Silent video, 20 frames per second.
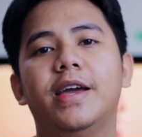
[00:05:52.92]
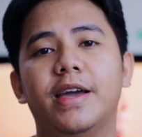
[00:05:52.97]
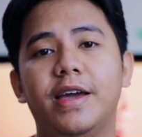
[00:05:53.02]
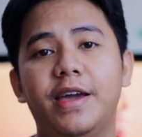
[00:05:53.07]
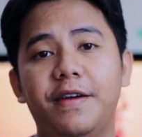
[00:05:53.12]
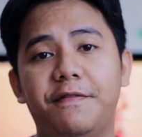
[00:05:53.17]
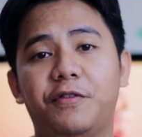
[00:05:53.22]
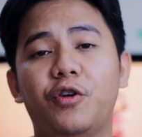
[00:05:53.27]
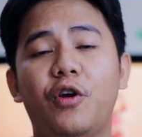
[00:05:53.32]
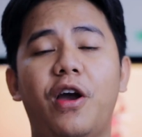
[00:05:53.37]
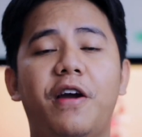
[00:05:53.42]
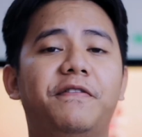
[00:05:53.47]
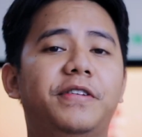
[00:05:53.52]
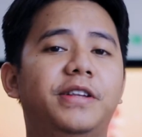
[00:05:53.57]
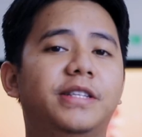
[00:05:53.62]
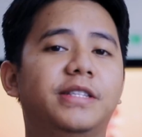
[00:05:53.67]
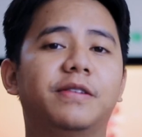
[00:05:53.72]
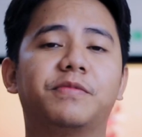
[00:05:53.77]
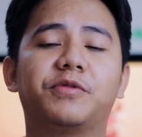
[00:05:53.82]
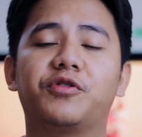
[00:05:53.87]
If you
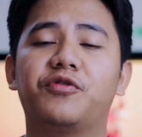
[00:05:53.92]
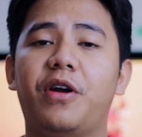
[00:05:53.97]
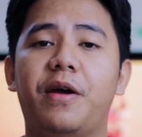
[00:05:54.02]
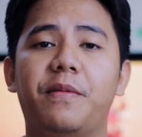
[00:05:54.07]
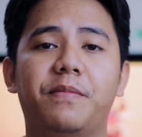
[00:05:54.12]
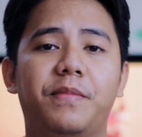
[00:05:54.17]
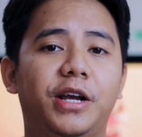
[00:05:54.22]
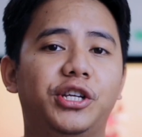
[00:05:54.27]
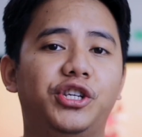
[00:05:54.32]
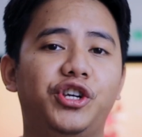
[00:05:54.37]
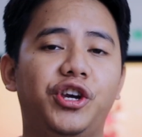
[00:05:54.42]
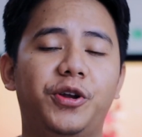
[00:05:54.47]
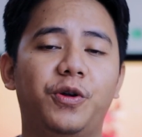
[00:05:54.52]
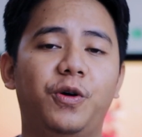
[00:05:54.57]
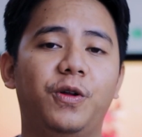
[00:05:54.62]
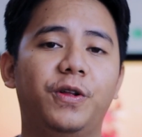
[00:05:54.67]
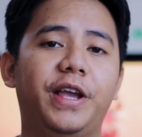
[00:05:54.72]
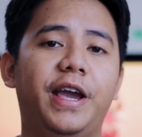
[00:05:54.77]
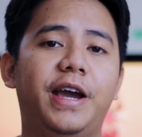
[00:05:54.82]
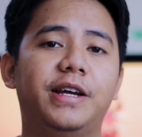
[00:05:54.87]
haven't subscribed my
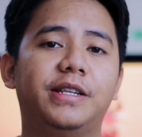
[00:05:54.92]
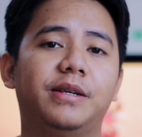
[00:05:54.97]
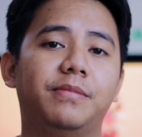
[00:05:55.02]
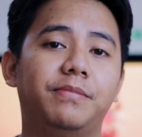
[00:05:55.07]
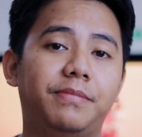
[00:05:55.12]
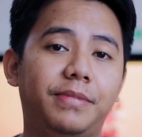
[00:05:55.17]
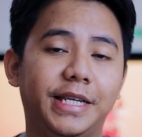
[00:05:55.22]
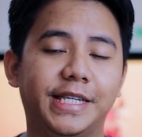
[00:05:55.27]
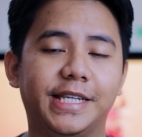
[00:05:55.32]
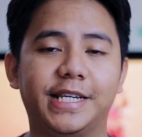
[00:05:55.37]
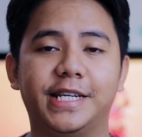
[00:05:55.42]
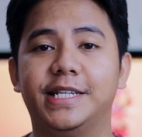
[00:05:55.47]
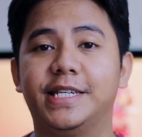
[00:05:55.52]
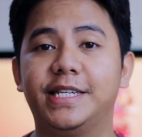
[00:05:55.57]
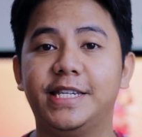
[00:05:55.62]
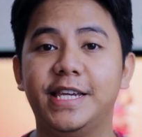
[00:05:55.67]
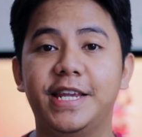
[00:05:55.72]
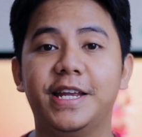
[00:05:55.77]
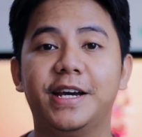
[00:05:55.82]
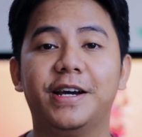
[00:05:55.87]
channel yet, please
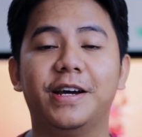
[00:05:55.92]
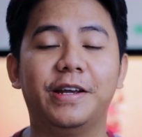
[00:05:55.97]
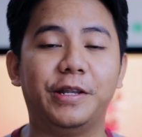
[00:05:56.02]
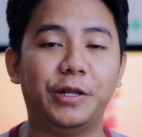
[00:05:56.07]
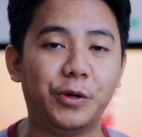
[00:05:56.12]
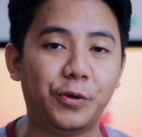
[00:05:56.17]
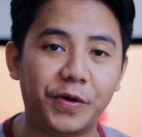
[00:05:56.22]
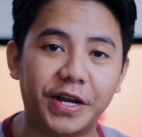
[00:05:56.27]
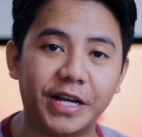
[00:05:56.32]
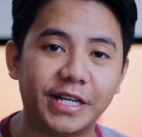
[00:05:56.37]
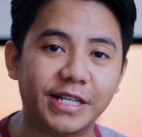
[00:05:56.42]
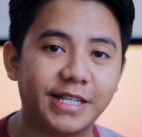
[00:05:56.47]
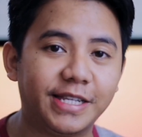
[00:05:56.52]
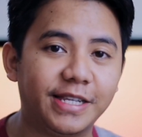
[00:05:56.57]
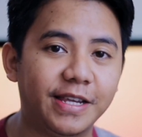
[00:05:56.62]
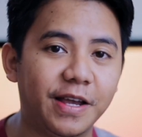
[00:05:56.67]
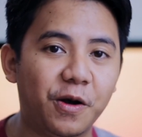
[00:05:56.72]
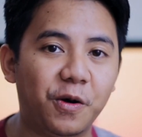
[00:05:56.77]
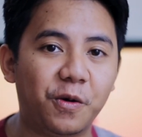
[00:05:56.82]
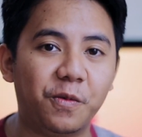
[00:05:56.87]
consider doing
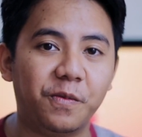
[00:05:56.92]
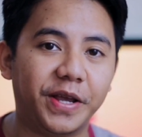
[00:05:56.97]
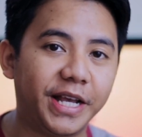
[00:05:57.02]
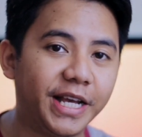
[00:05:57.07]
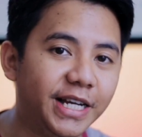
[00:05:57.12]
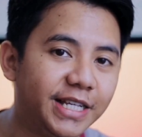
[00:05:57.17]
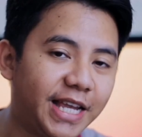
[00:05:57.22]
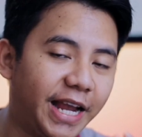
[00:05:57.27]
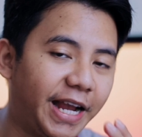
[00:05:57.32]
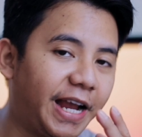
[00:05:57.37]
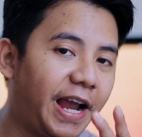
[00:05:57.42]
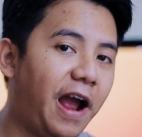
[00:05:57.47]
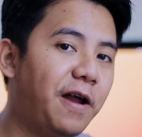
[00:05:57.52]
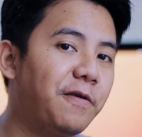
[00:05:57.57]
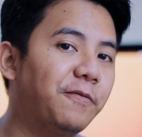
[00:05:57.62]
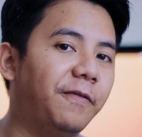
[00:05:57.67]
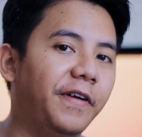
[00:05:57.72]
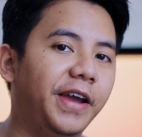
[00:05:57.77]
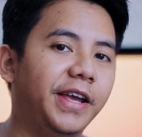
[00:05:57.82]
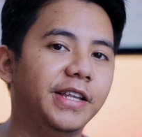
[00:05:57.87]
so, because I
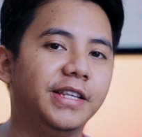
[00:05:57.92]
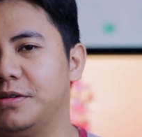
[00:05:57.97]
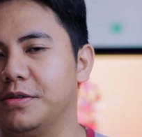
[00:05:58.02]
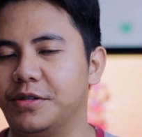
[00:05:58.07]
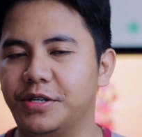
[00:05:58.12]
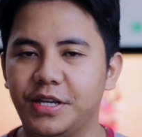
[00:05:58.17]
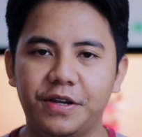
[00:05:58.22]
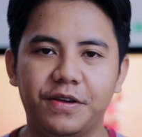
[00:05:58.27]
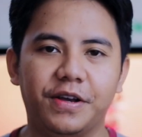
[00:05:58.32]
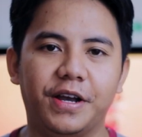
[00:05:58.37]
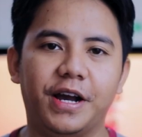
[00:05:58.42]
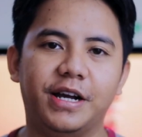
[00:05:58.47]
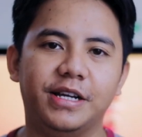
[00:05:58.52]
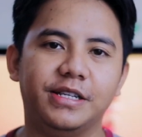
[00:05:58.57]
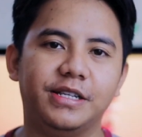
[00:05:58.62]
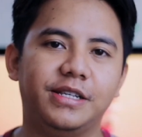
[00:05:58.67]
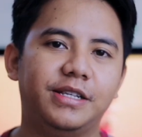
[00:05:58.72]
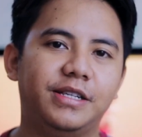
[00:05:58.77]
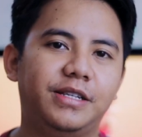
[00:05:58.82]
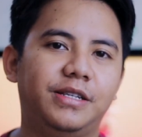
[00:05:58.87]
can't wait to see you
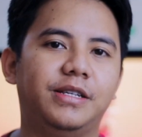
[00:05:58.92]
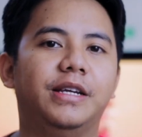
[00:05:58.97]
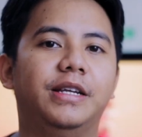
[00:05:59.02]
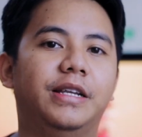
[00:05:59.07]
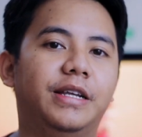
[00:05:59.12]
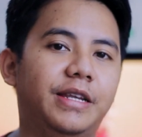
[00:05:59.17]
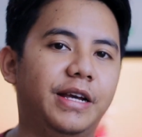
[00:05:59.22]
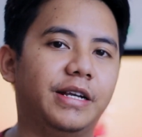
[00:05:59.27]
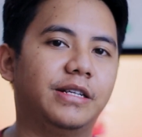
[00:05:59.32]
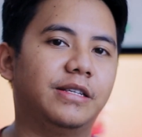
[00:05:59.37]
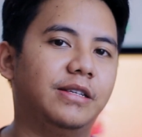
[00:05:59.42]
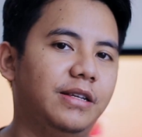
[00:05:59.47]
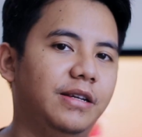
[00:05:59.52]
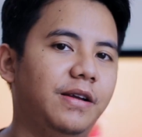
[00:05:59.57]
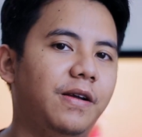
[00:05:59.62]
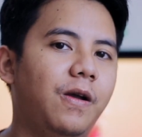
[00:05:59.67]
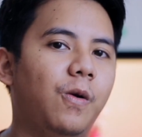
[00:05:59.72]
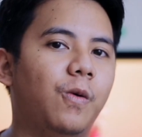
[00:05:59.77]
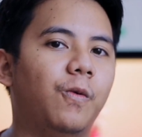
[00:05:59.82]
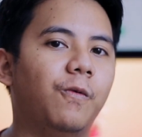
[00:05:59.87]
guys in the next
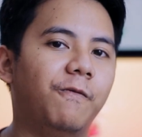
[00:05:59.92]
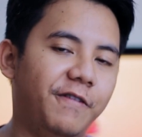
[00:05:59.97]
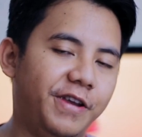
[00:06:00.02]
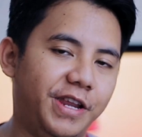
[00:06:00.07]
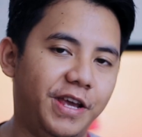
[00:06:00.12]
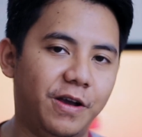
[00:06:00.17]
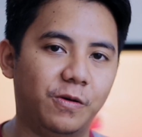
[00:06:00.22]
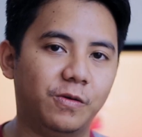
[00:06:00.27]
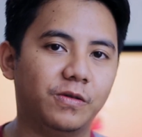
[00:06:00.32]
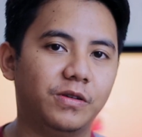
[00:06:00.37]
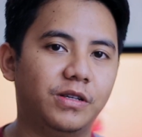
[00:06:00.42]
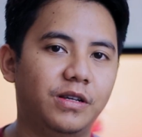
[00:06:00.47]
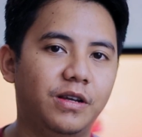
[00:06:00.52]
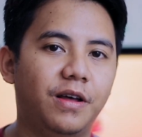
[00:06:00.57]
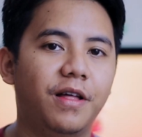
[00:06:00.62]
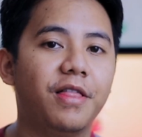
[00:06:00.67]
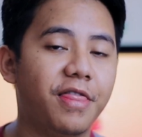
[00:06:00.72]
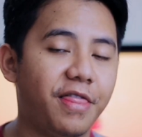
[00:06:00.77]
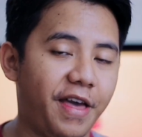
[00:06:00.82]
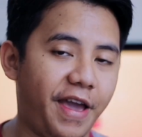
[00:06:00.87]
videos.
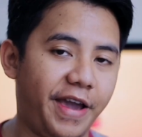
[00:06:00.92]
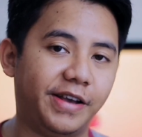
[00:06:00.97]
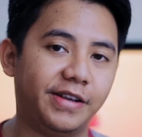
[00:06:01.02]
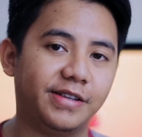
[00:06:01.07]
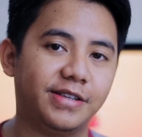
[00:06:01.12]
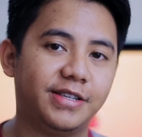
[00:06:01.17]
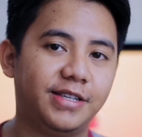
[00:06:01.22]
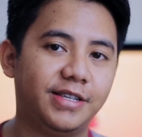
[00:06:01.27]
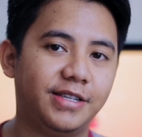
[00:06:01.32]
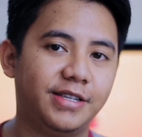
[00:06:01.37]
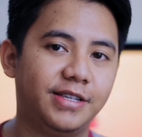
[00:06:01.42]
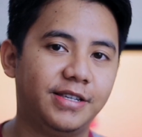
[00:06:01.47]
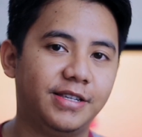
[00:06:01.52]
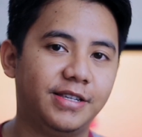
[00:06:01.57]
Thanks.